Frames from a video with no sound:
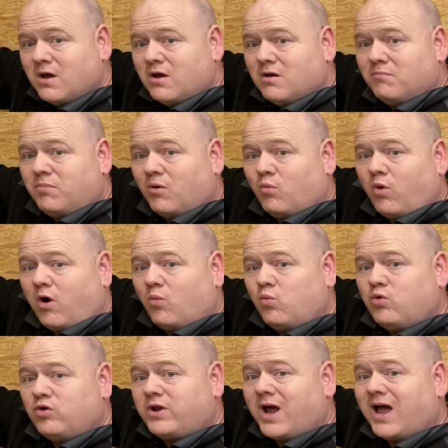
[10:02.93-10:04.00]
But what
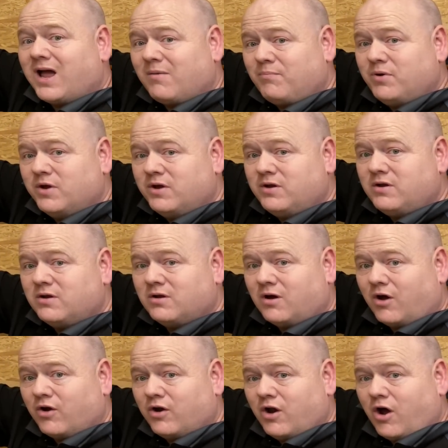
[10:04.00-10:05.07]
would happen
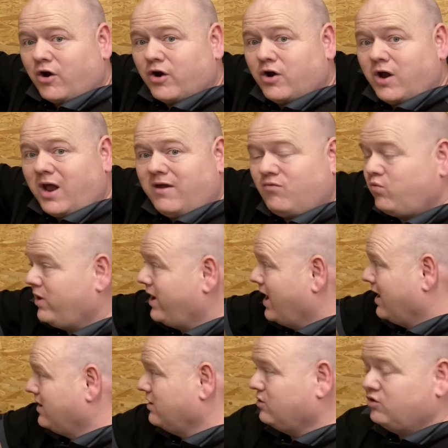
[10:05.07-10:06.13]
if we
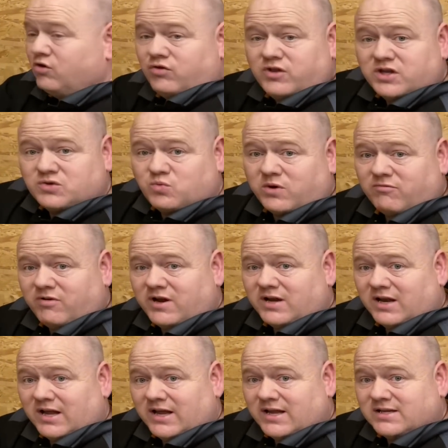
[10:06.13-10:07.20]
hadn't done this with
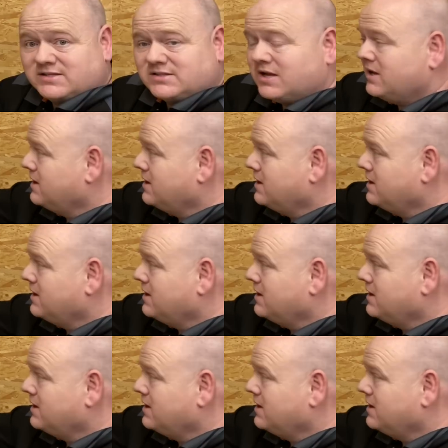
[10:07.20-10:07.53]
relays,